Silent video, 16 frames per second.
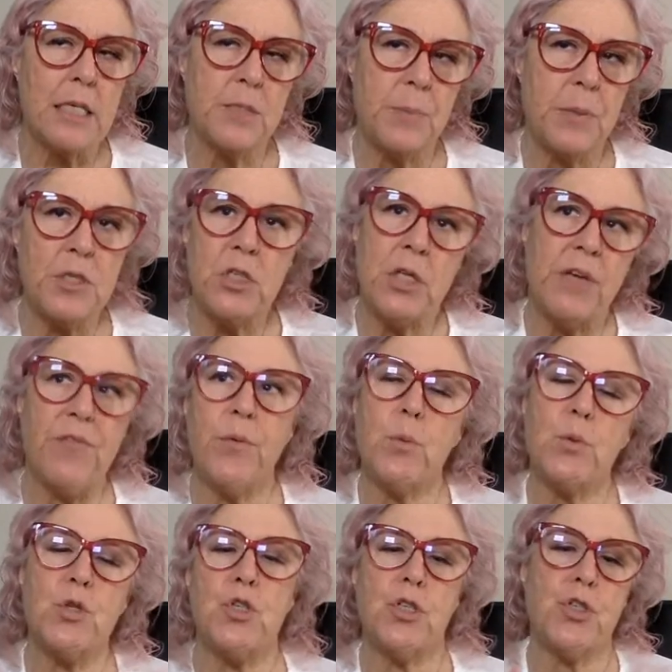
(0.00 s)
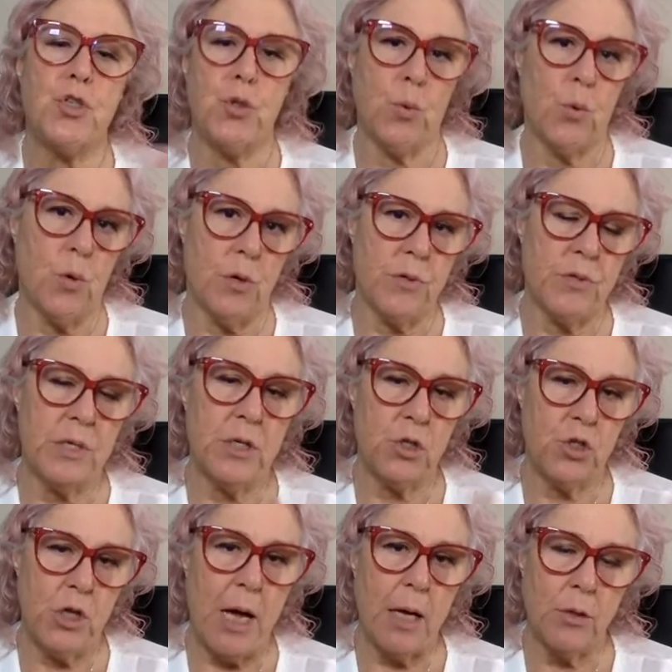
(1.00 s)
especially if it was just yours in
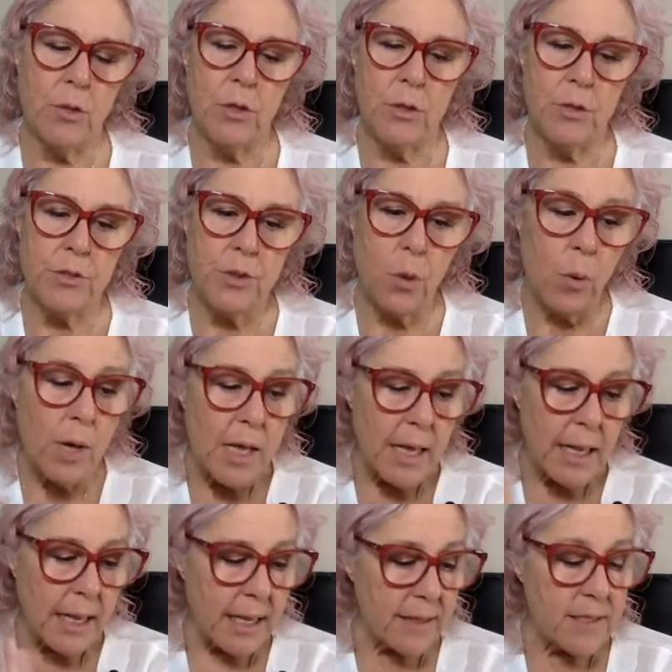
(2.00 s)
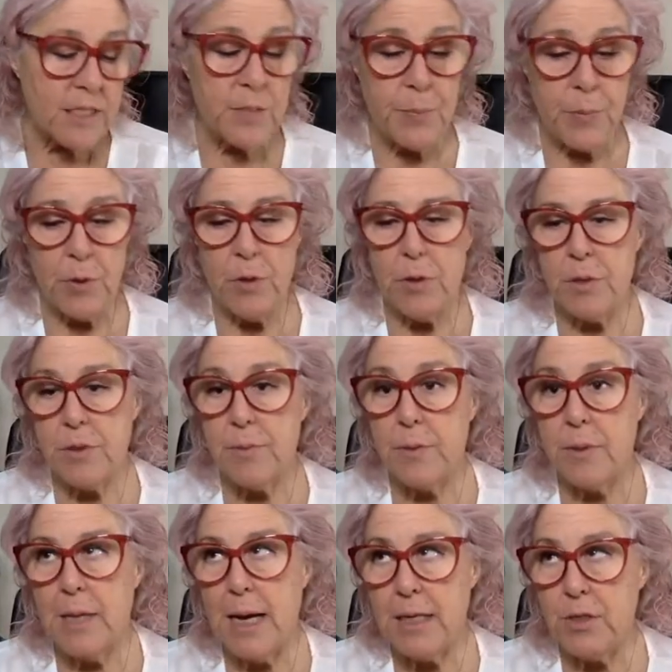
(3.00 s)
childhood. So in the spirit
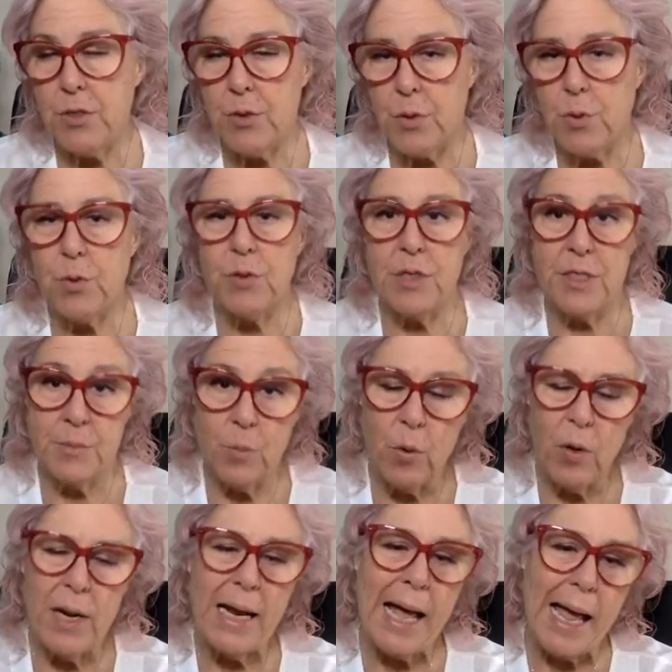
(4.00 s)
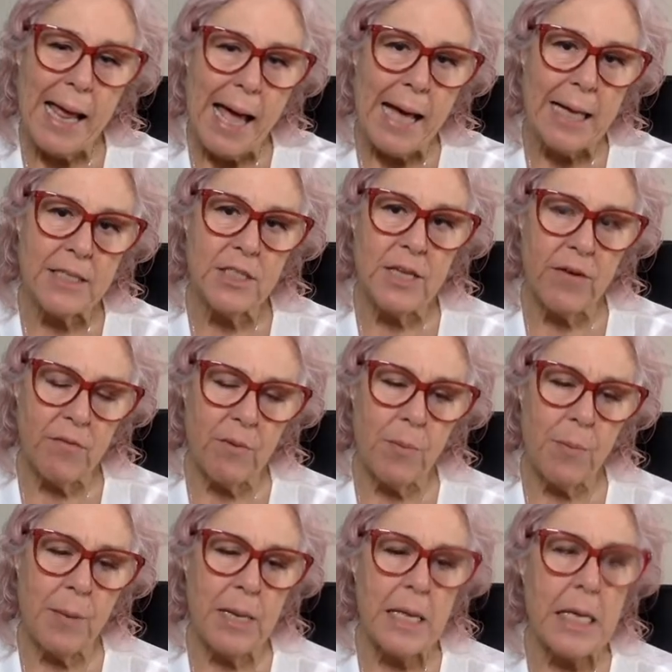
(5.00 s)
guide circle this morning, I asked
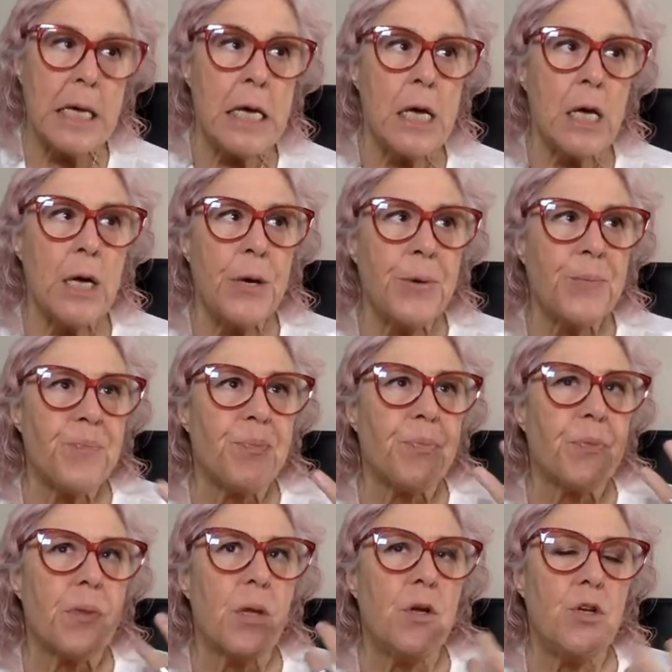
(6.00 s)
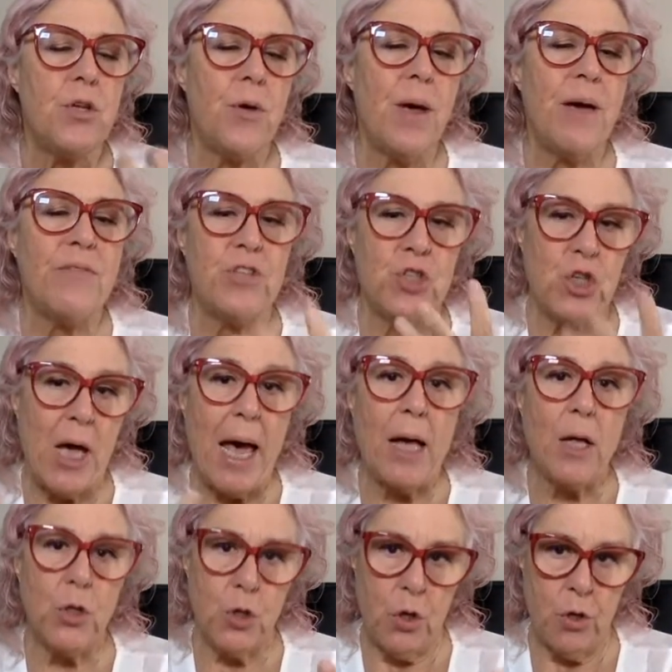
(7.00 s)
everybody, do you have a
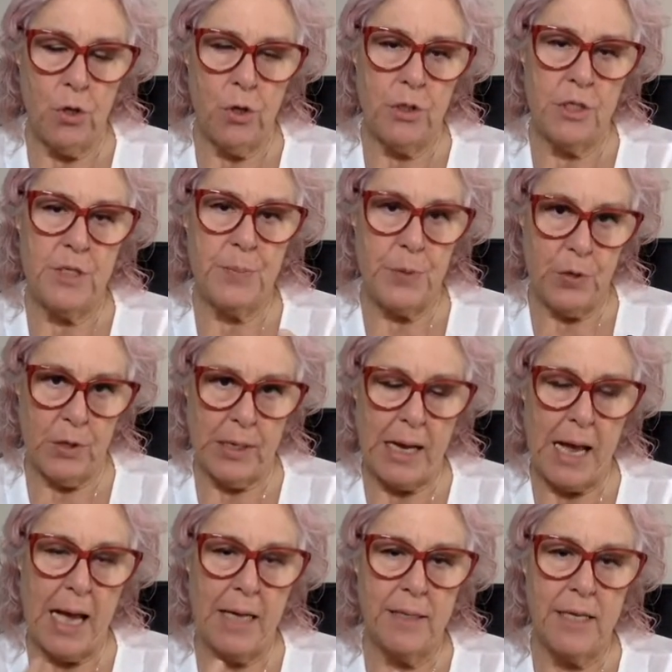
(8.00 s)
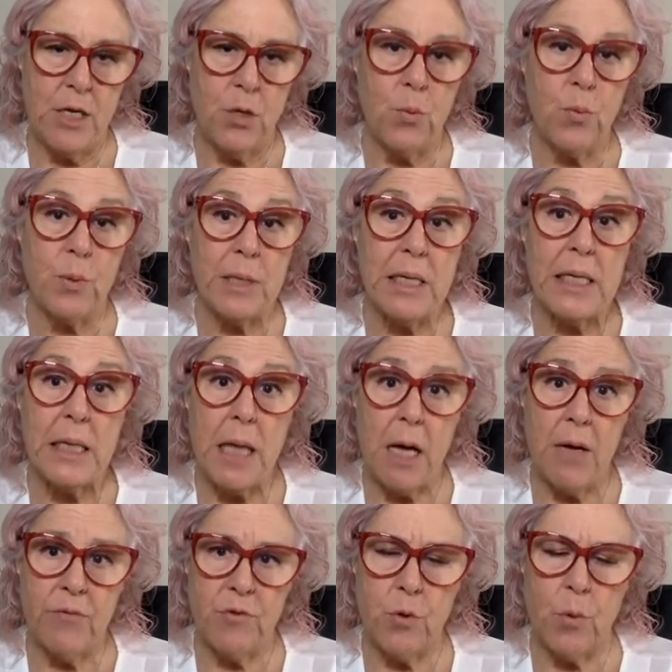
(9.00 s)
childhood spirit guide that you really
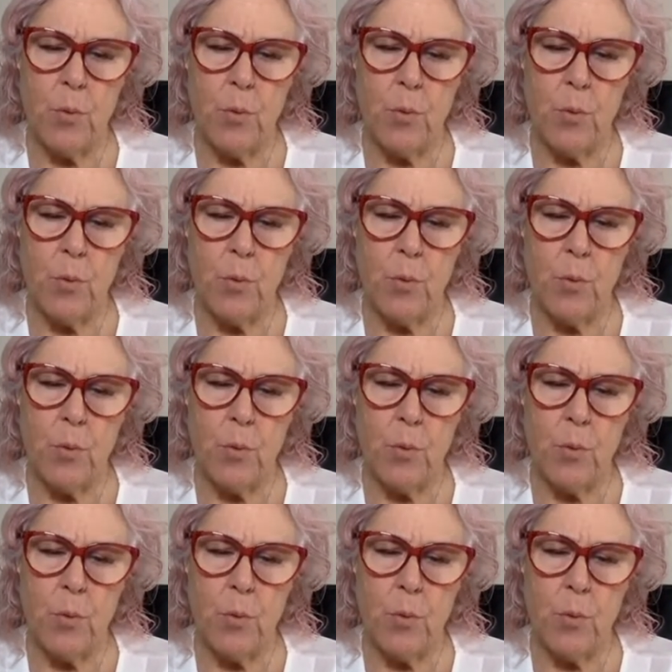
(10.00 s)
love?